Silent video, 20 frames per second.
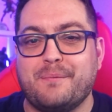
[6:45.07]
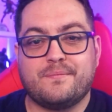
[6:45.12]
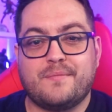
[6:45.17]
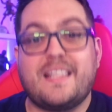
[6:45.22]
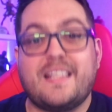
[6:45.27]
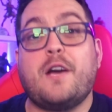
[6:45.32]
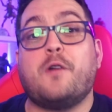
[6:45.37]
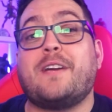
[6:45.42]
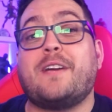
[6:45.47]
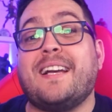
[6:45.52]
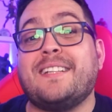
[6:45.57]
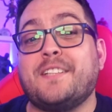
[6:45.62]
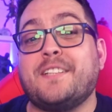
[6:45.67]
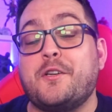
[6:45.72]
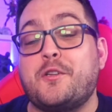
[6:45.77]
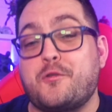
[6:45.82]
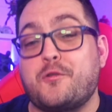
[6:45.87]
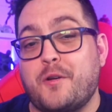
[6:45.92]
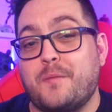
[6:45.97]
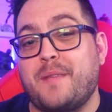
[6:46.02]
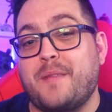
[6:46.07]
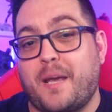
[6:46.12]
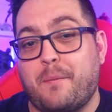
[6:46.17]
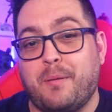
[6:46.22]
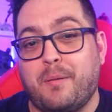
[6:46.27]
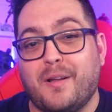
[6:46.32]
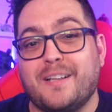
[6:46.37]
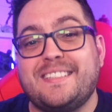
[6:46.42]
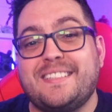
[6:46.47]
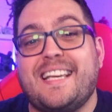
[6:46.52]
The Elgato Stream Deck
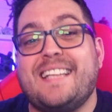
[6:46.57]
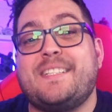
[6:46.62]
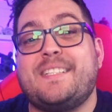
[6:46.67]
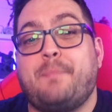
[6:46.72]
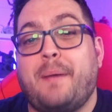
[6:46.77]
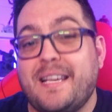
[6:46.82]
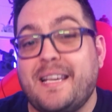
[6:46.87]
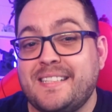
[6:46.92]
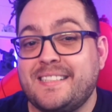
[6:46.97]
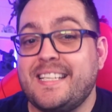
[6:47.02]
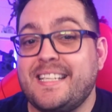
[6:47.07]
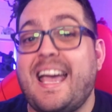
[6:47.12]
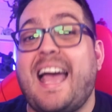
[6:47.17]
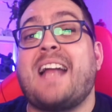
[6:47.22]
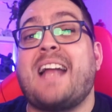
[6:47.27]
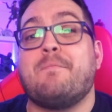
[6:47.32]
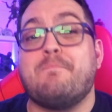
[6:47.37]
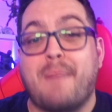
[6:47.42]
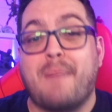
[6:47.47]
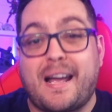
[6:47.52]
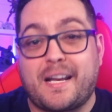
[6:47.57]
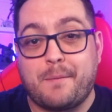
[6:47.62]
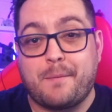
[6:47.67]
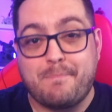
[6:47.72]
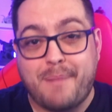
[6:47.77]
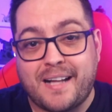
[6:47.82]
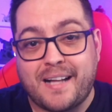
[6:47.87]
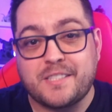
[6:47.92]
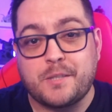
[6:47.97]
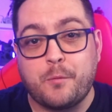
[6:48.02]
Plus is PC and Mac
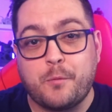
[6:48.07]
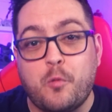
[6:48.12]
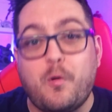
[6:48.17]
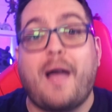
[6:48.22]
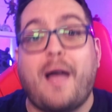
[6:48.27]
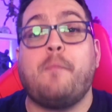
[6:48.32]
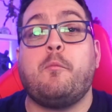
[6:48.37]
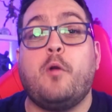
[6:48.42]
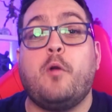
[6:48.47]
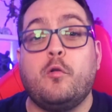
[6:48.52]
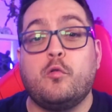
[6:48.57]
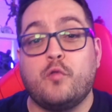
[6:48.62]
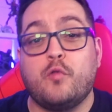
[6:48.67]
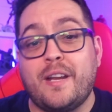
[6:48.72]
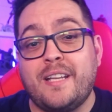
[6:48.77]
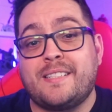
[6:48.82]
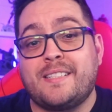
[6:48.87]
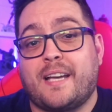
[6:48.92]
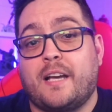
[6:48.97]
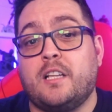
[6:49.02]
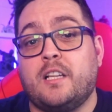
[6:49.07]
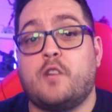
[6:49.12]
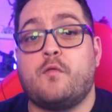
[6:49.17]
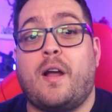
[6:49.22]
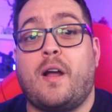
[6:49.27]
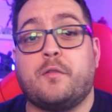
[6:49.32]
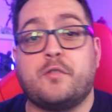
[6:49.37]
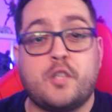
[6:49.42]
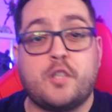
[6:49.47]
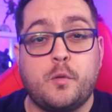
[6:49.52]
compatible and will retail
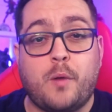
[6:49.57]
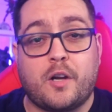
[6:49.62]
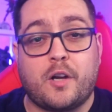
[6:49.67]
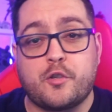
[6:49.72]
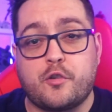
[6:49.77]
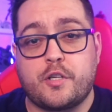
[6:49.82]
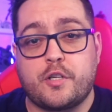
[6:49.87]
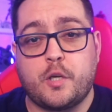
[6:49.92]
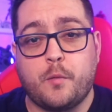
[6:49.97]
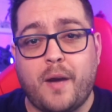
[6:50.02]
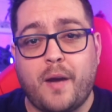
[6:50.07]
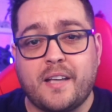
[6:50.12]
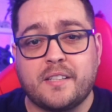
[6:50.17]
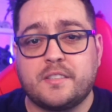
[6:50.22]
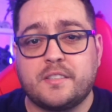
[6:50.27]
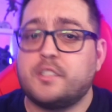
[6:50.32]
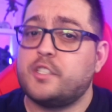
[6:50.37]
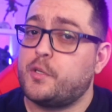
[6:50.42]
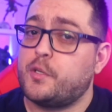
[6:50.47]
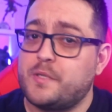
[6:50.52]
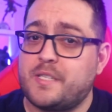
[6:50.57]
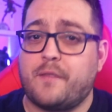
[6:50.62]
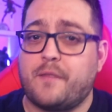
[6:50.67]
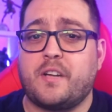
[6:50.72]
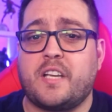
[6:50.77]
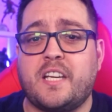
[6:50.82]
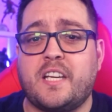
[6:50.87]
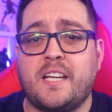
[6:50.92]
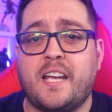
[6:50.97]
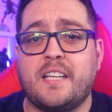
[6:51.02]
around $200 US, $270
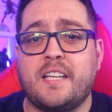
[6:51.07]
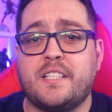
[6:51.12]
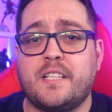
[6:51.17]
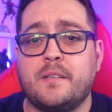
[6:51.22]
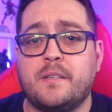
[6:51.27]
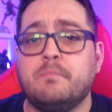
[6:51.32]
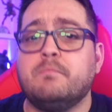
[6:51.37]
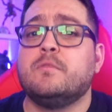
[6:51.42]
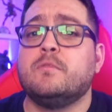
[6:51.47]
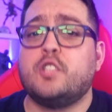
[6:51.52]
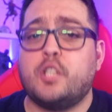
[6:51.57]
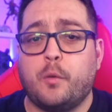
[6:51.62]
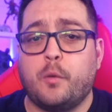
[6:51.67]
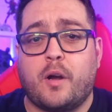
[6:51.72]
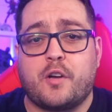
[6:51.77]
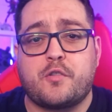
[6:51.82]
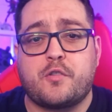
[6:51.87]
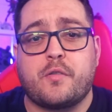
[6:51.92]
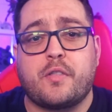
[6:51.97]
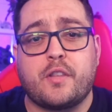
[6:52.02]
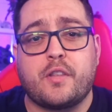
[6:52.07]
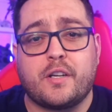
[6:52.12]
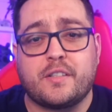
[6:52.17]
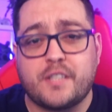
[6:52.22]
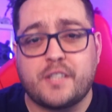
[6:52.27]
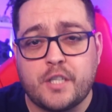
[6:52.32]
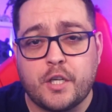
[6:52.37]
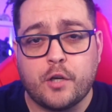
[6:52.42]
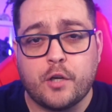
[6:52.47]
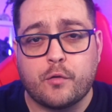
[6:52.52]
Canadian,
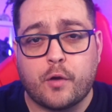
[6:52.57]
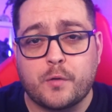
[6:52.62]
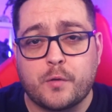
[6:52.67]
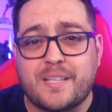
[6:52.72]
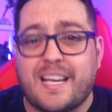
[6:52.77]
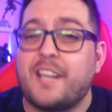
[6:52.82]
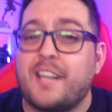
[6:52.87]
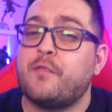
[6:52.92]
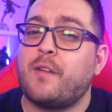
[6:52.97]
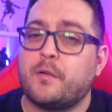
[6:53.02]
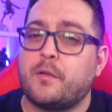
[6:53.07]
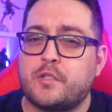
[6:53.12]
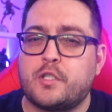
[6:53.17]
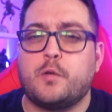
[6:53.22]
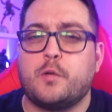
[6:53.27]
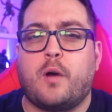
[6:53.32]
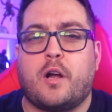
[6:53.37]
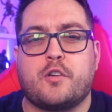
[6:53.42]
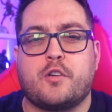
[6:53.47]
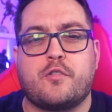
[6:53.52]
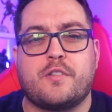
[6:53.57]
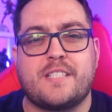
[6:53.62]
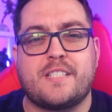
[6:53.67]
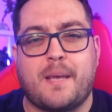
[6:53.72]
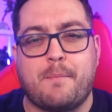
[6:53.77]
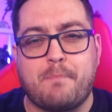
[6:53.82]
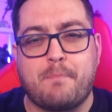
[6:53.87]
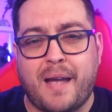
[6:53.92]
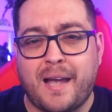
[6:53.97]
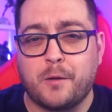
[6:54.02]
€230, and around
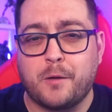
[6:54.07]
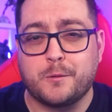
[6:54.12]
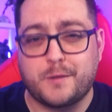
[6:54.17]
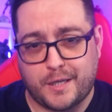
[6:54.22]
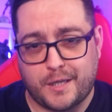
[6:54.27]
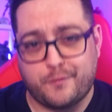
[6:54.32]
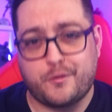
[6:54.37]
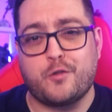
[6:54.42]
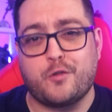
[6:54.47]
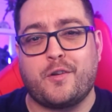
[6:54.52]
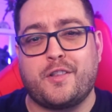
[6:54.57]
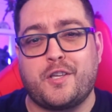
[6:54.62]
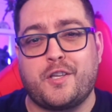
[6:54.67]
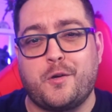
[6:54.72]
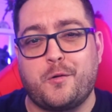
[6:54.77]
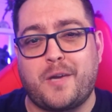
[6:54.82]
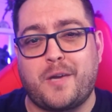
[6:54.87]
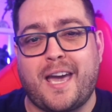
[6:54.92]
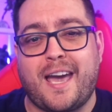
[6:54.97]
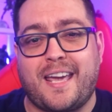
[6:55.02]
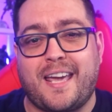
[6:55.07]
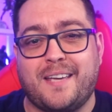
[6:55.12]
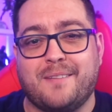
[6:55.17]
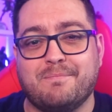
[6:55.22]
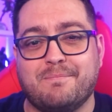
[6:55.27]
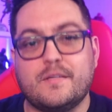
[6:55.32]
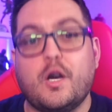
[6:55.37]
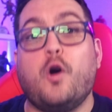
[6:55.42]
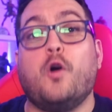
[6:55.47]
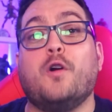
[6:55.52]
£210 if you're in the UK.
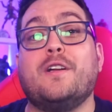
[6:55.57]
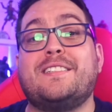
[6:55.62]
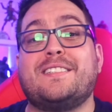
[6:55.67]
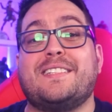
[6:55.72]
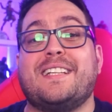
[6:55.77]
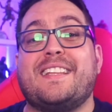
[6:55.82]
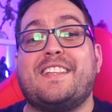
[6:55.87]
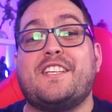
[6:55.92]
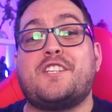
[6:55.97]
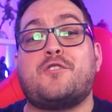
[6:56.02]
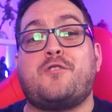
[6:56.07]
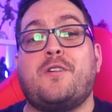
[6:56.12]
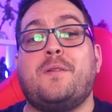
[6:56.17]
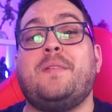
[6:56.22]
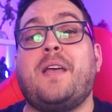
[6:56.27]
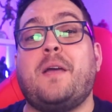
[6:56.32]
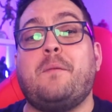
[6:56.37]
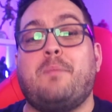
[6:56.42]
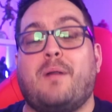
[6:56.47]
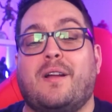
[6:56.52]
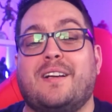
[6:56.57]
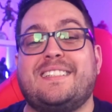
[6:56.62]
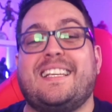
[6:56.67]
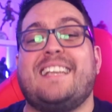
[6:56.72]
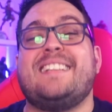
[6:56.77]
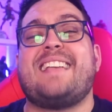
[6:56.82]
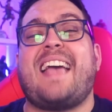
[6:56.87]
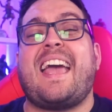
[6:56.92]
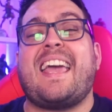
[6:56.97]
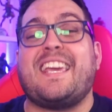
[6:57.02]
Honestly, the Stream Deck Plus
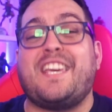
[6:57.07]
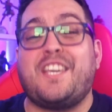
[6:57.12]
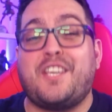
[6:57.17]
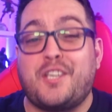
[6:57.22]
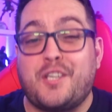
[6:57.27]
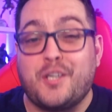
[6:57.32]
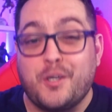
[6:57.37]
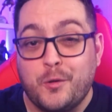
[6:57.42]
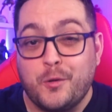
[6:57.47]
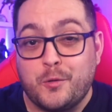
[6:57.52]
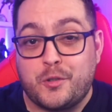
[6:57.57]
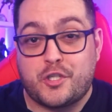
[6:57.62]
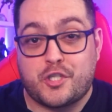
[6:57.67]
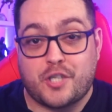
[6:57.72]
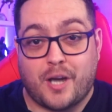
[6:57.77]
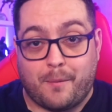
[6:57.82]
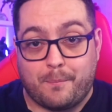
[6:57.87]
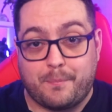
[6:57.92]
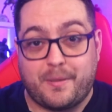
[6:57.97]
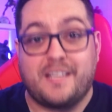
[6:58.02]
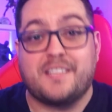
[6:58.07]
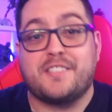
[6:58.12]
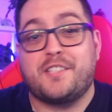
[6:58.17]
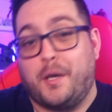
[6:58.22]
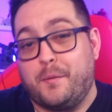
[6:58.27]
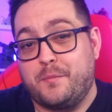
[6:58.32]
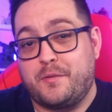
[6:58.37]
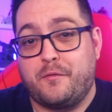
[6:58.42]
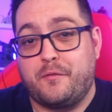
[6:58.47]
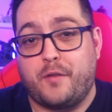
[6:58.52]
is a huge jump in
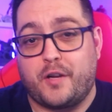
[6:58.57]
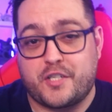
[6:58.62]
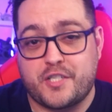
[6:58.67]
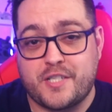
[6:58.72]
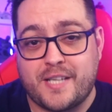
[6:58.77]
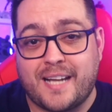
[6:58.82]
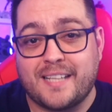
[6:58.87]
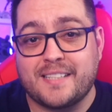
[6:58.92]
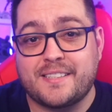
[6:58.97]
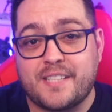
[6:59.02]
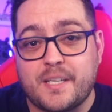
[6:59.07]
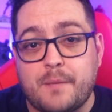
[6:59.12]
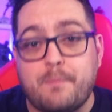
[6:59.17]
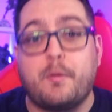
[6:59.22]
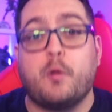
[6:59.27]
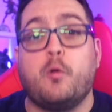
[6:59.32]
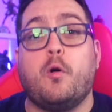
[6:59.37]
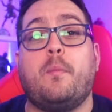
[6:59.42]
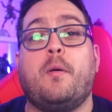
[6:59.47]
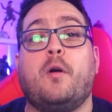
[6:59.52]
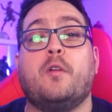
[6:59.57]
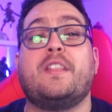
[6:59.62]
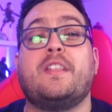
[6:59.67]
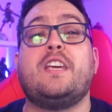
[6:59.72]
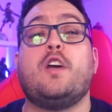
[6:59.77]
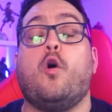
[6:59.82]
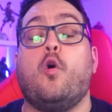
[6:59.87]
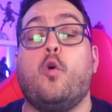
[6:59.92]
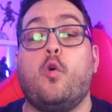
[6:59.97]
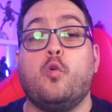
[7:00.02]
terms of functionality built upon the
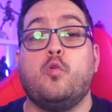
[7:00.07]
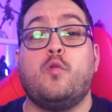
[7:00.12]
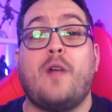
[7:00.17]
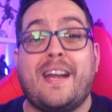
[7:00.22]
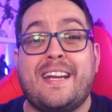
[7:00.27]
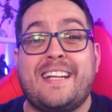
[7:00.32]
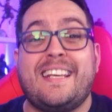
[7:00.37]
already